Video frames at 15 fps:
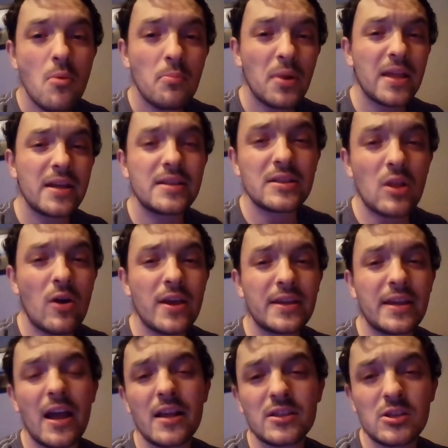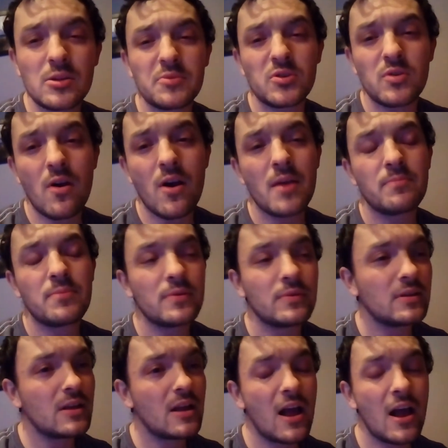please like and subscribe,
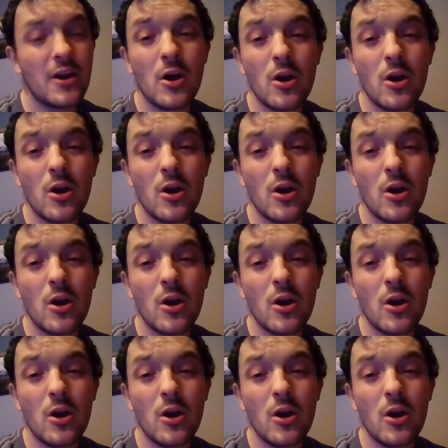and